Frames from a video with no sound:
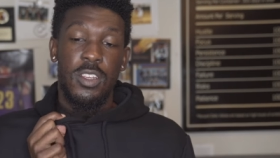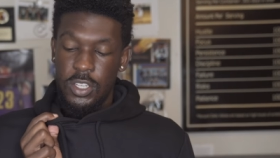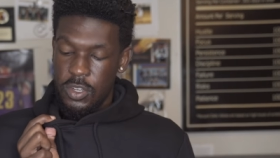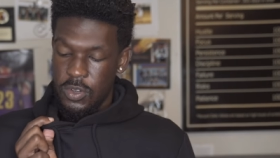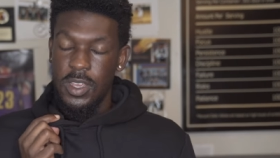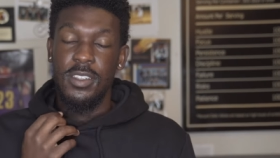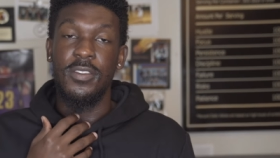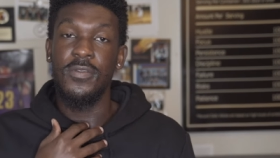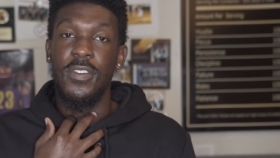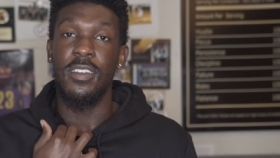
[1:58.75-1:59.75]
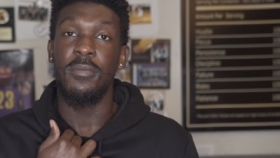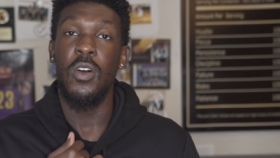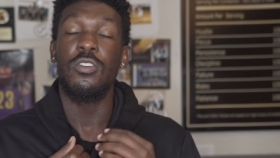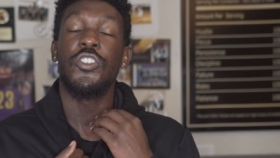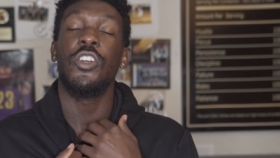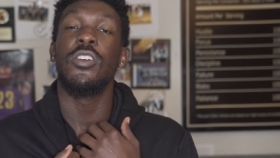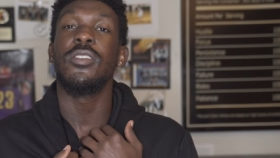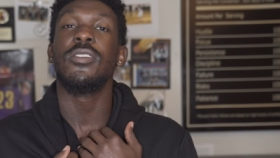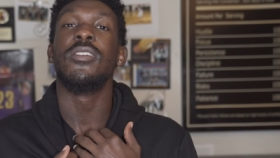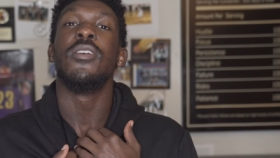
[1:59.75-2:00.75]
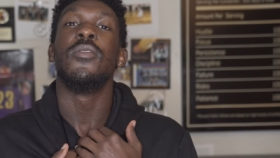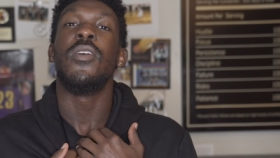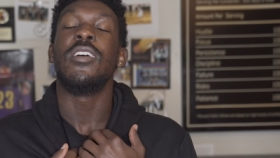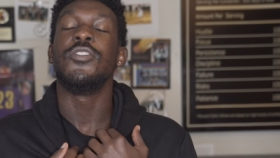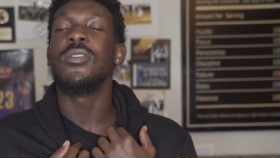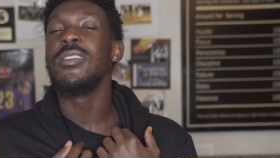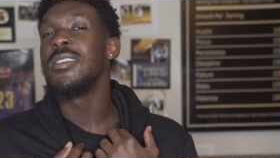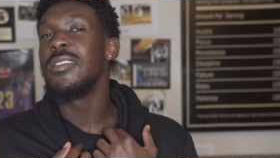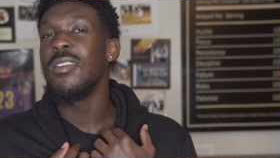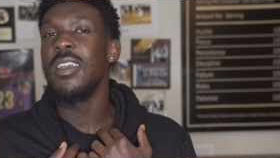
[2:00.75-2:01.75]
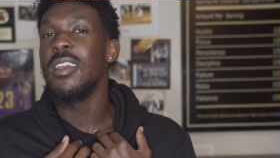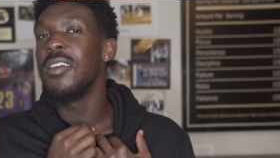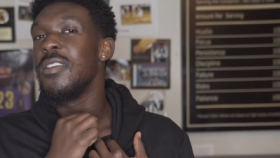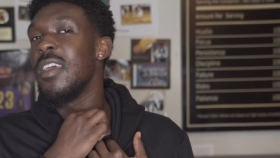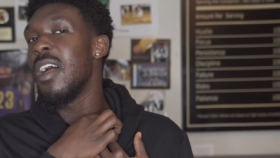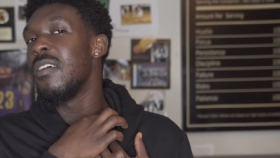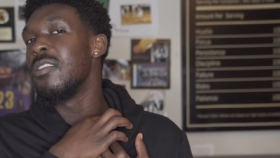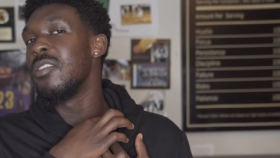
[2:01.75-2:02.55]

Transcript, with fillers: So it's most shirts, as you can see right here, they have a